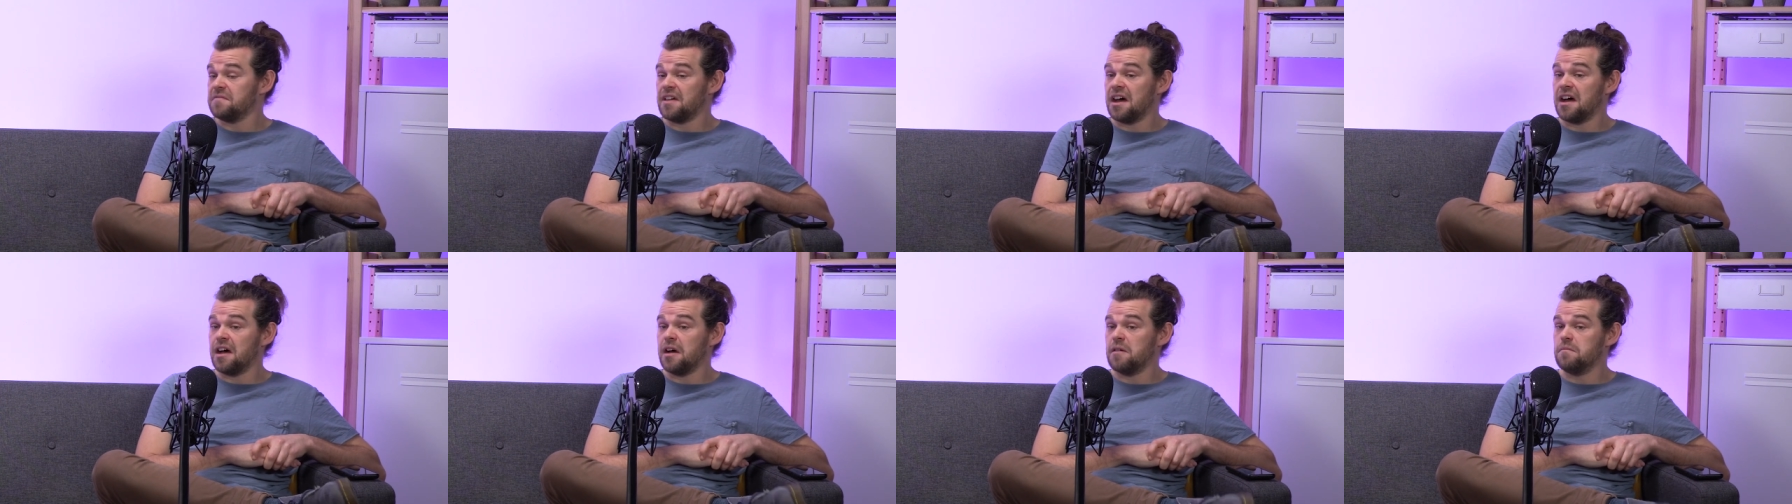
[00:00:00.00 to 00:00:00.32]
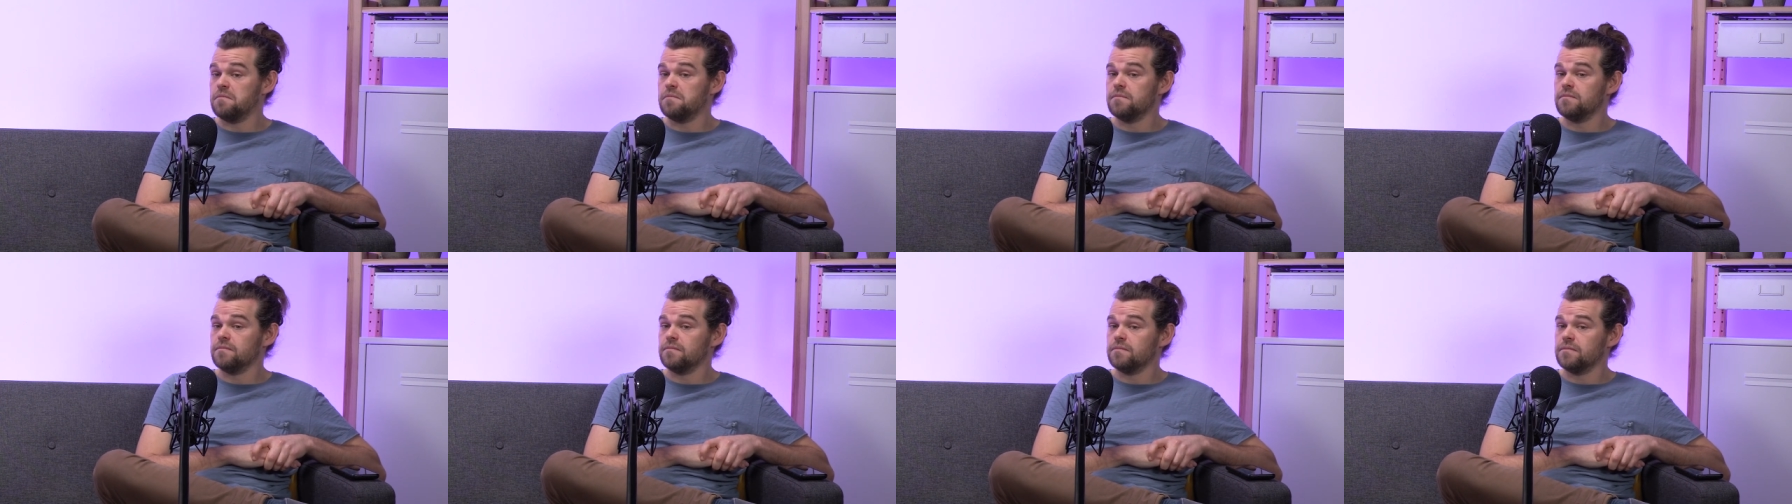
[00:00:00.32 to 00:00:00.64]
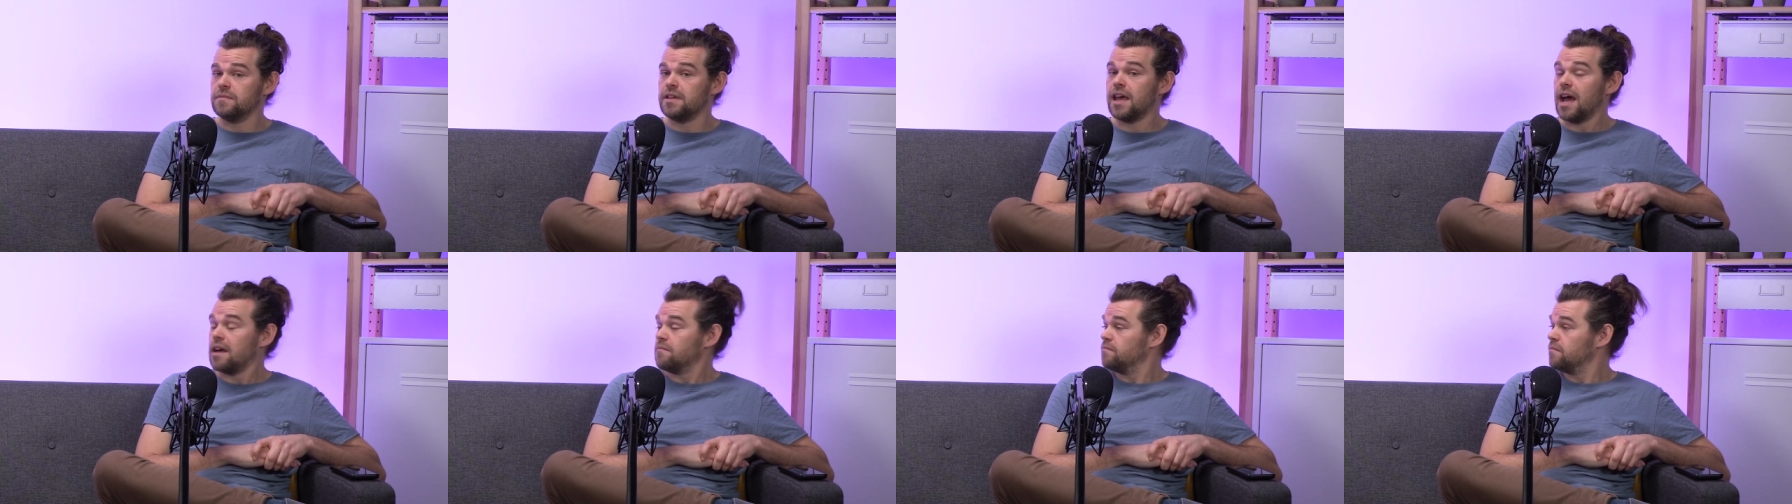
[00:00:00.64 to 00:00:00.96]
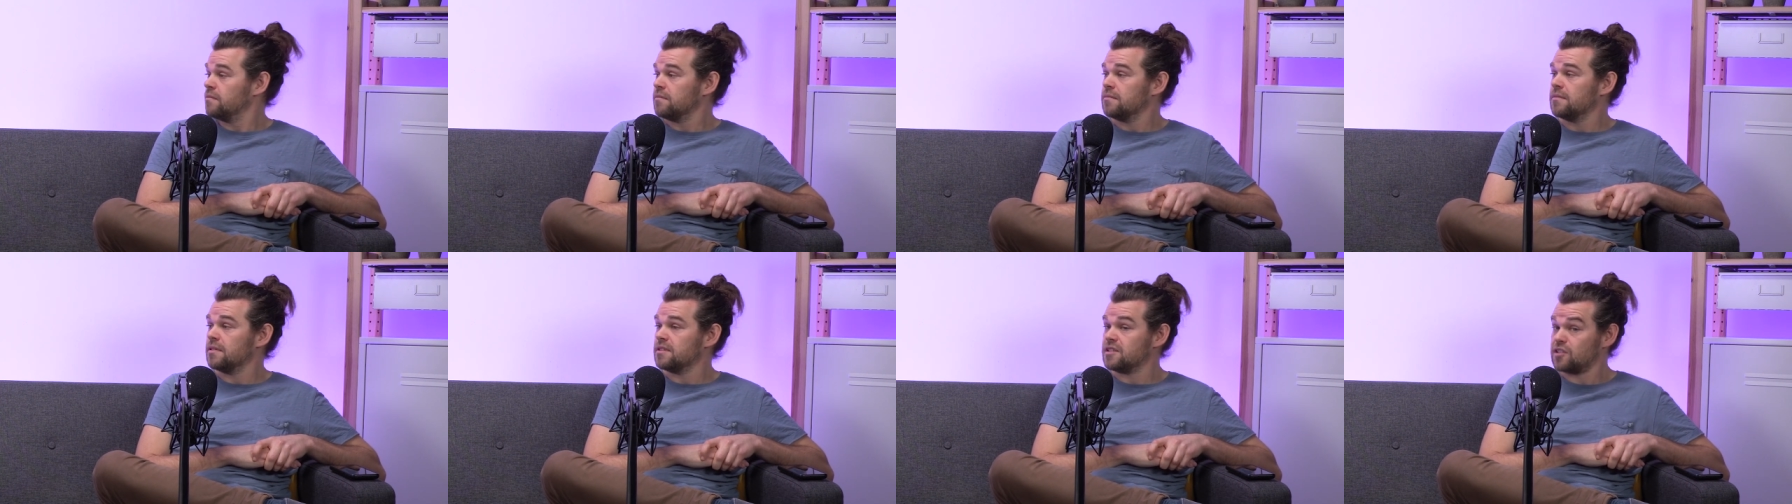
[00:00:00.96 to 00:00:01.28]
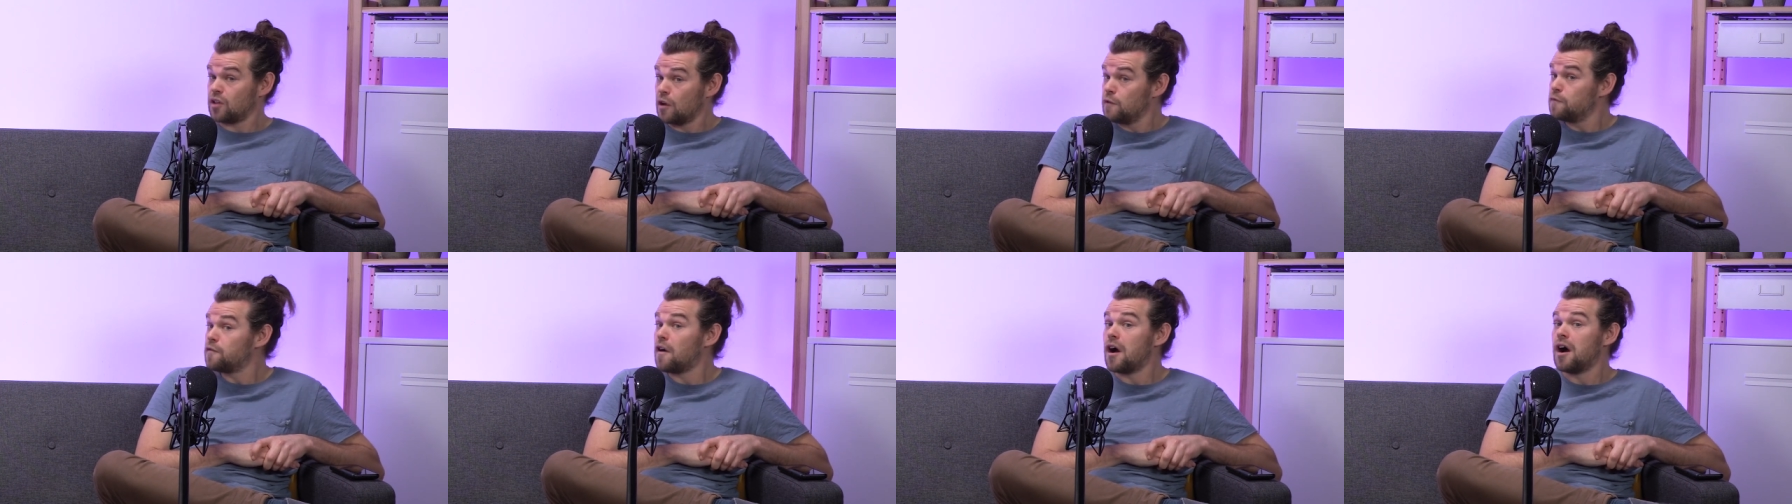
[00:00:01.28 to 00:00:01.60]
Um, yeah.
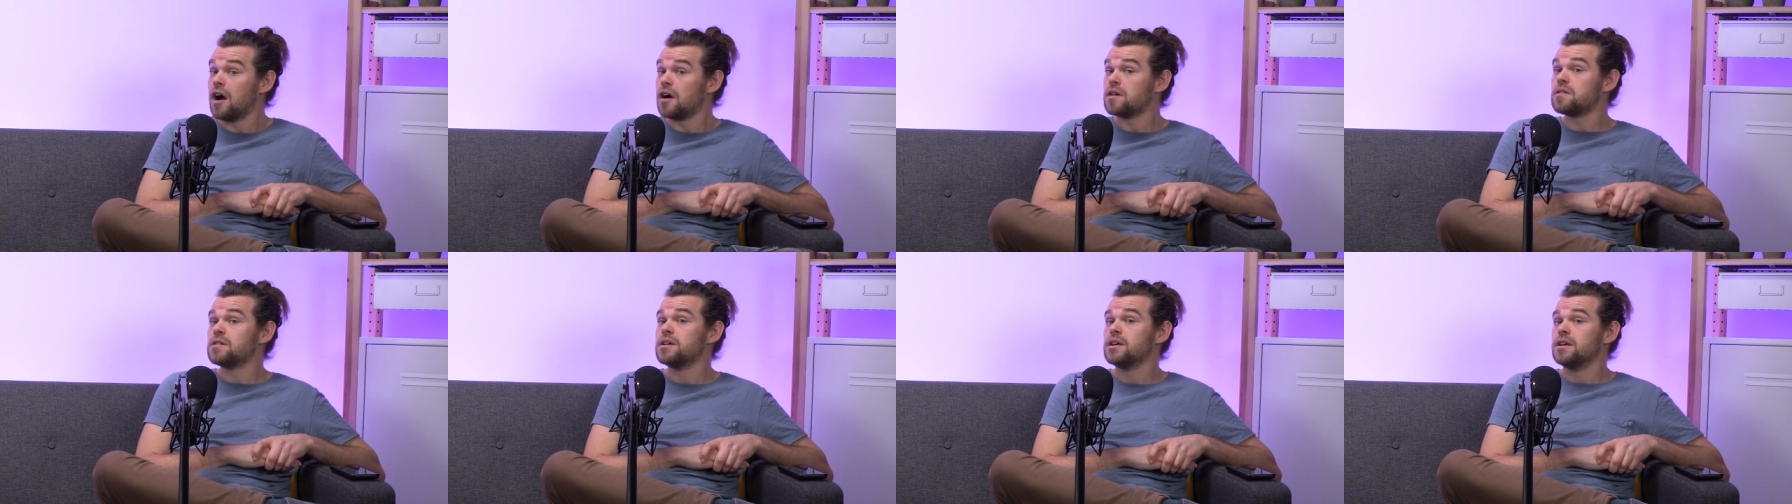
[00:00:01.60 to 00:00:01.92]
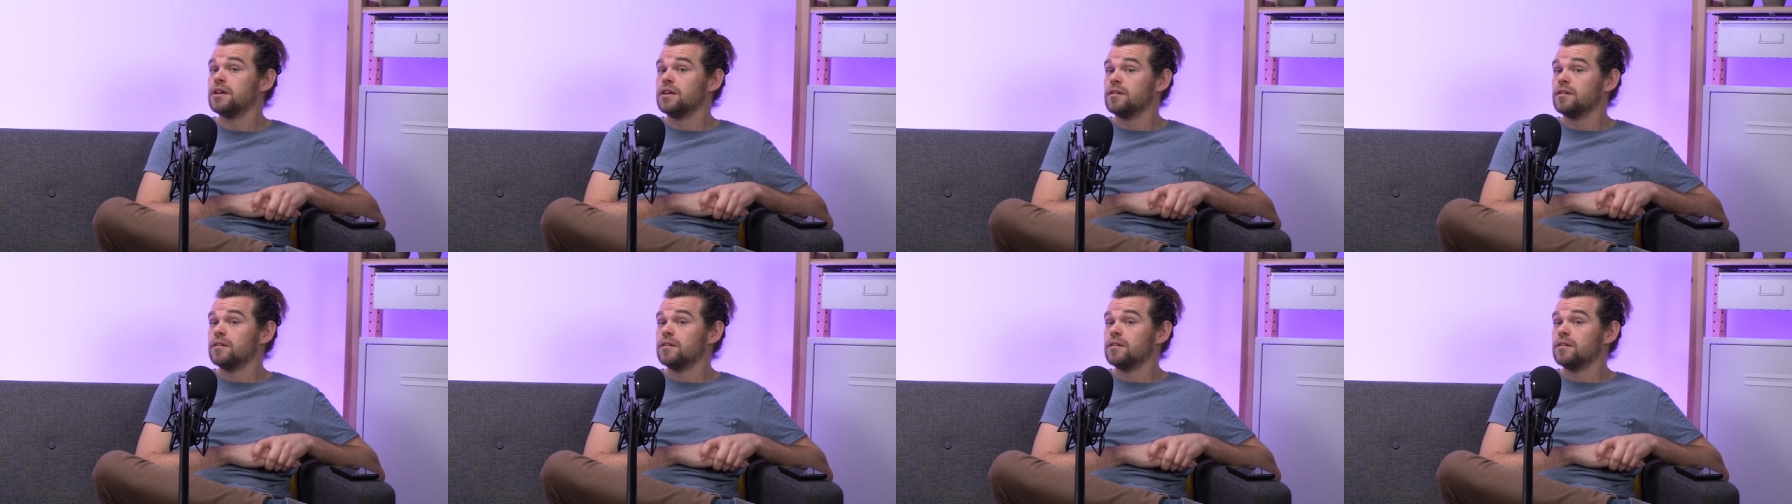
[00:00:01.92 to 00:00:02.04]
So far,